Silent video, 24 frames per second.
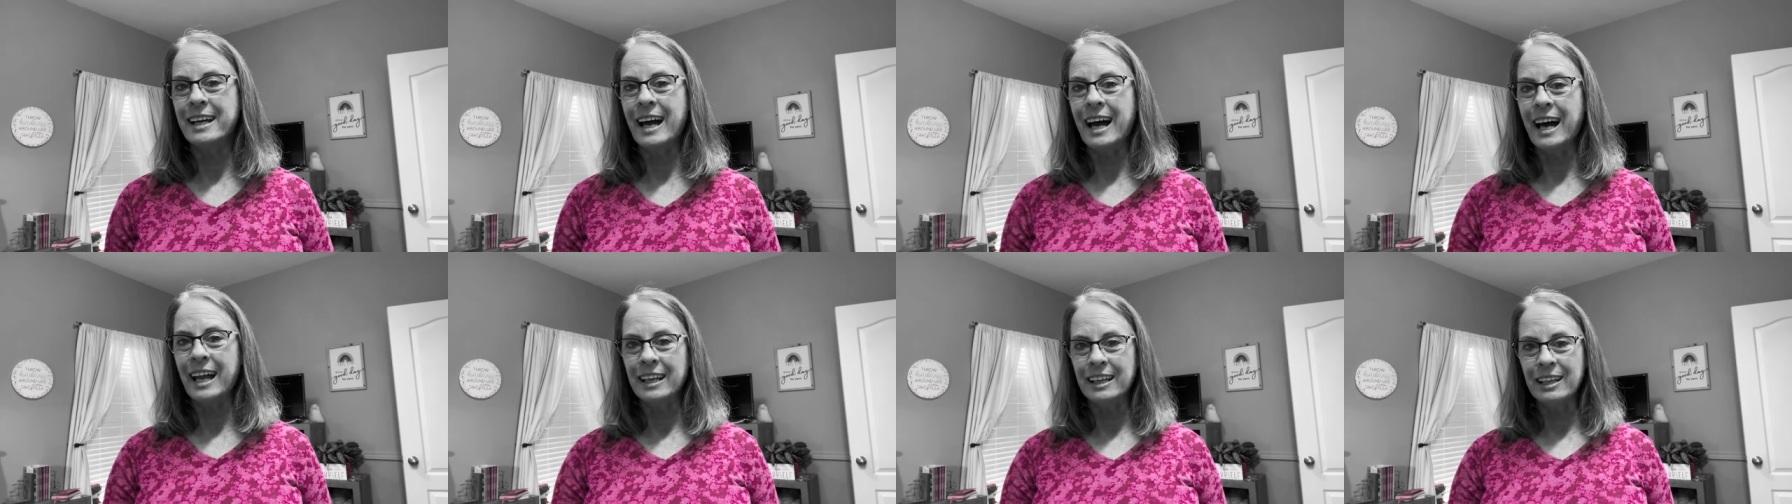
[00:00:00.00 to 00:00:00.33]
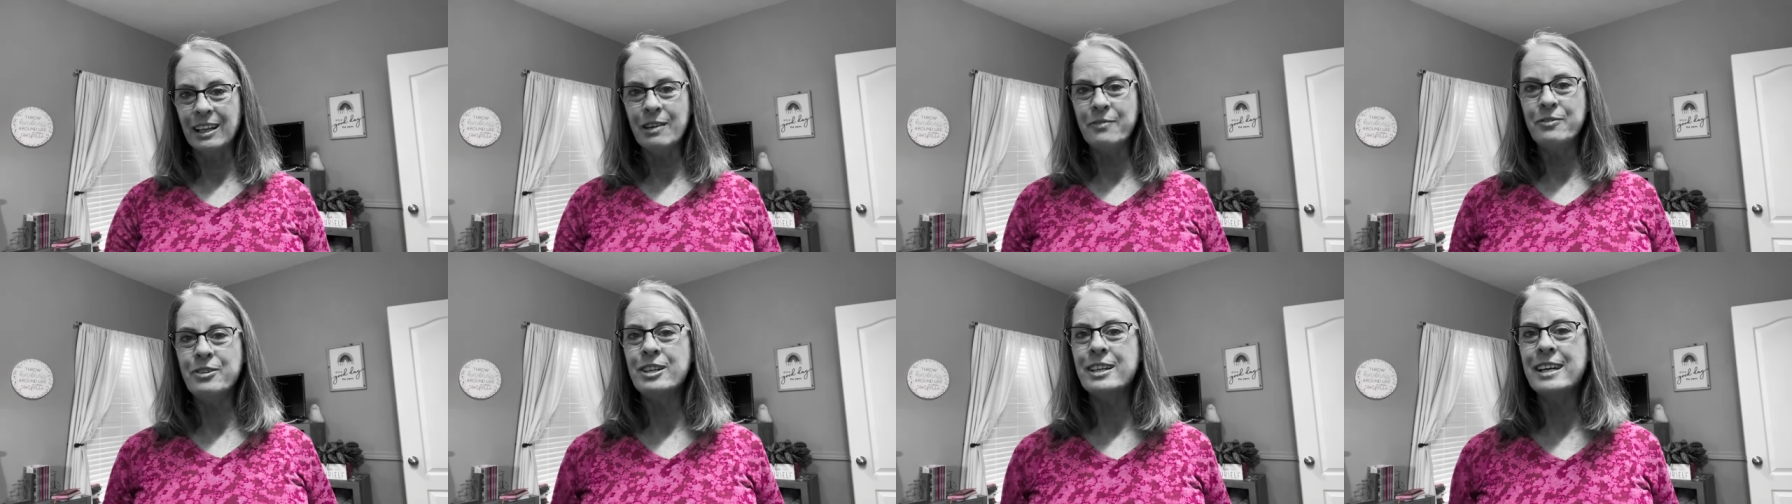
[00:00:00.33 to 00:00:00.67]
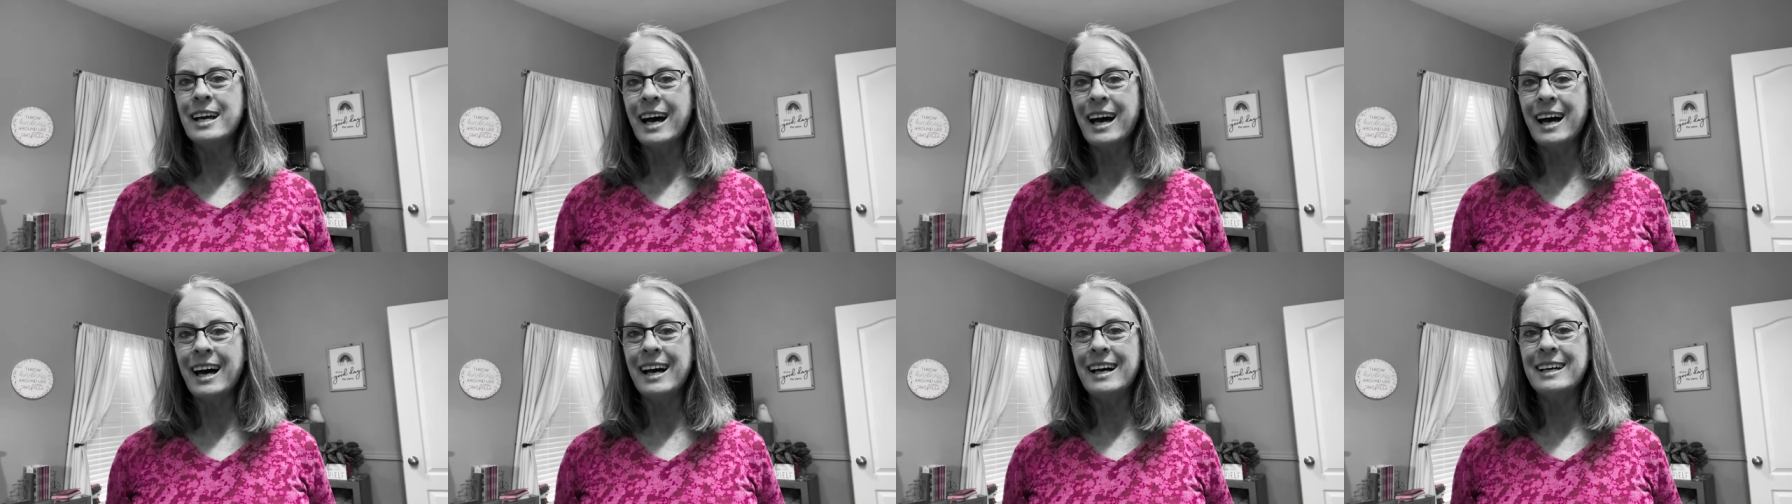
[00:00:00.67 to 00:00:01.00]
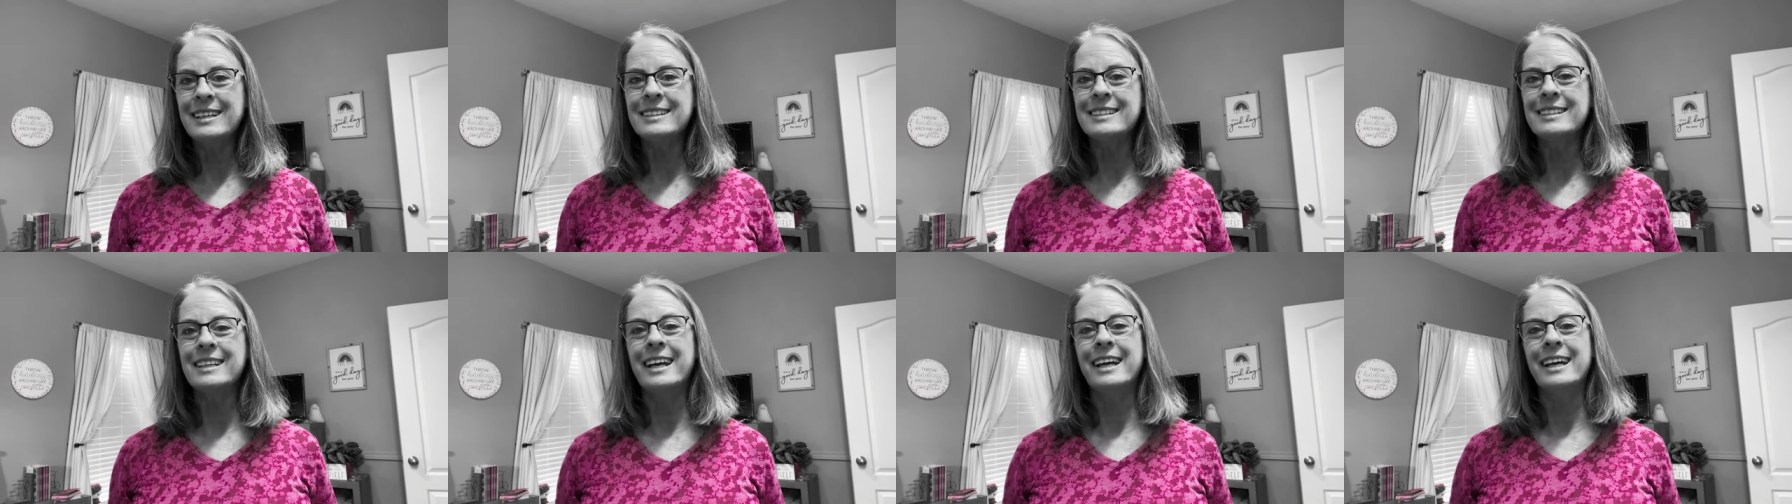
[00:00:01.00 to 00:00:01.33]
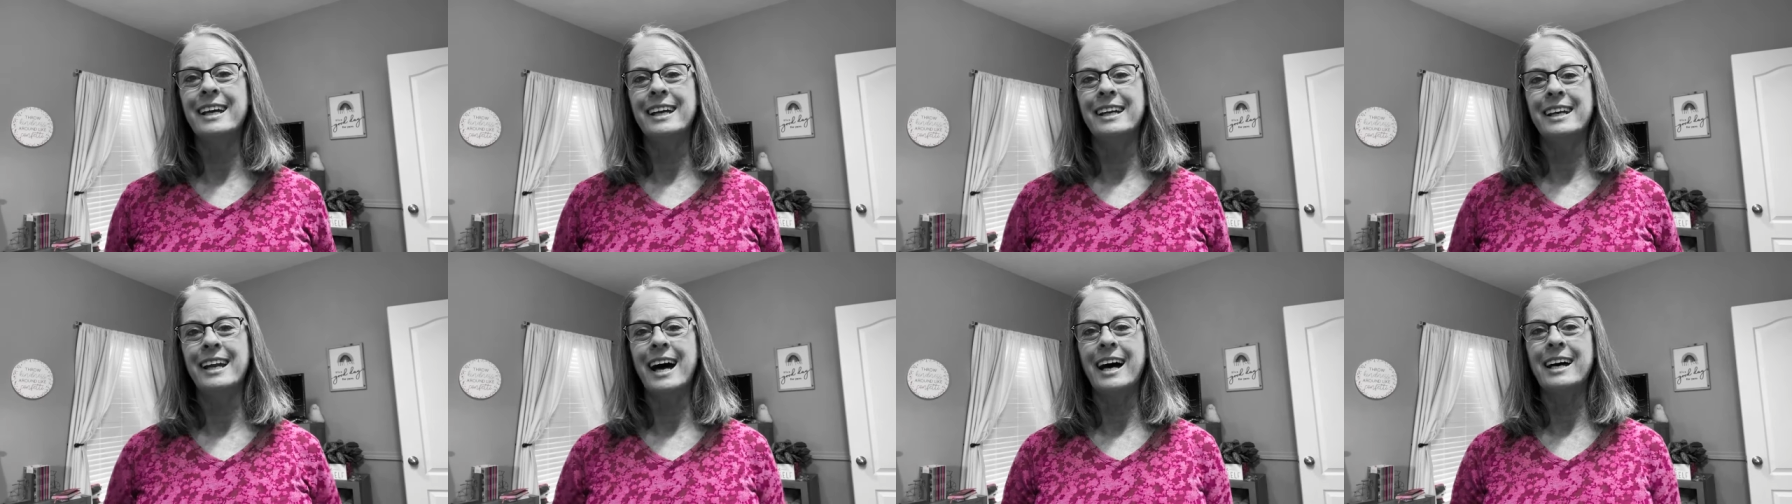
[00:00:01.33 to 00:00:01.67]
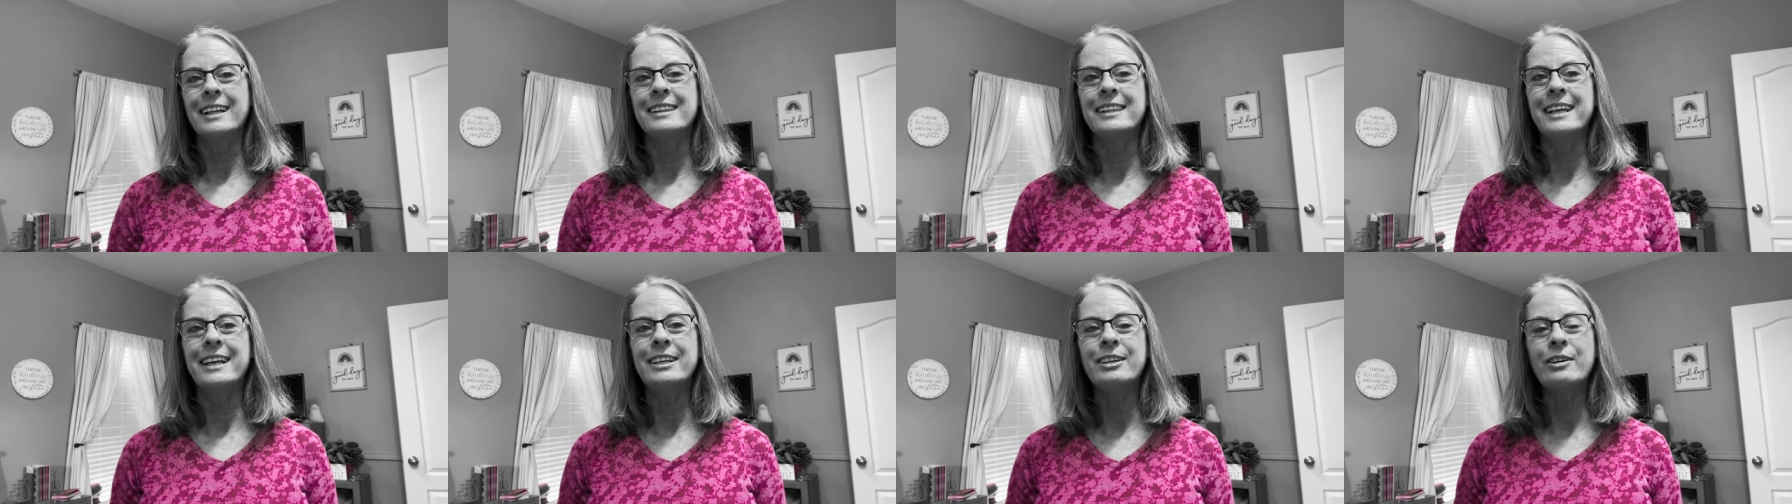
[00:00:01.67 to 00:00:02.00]
I love you guys and I
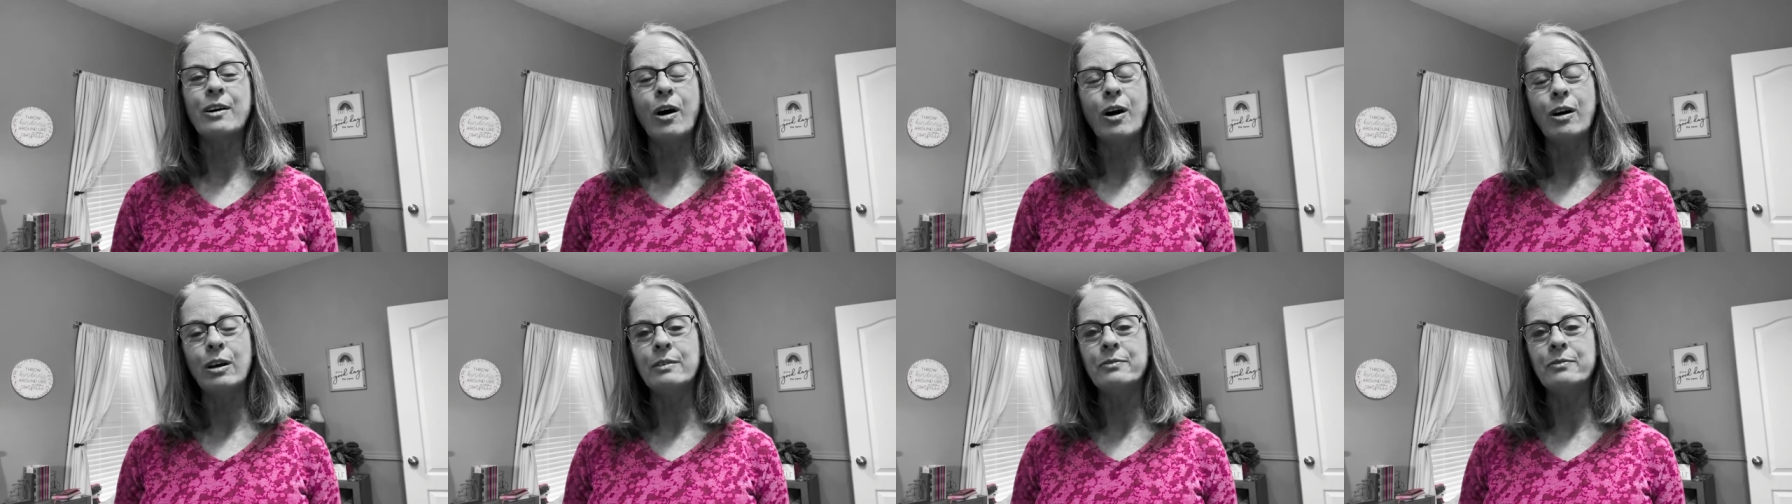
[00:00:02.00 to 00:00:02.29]
thank all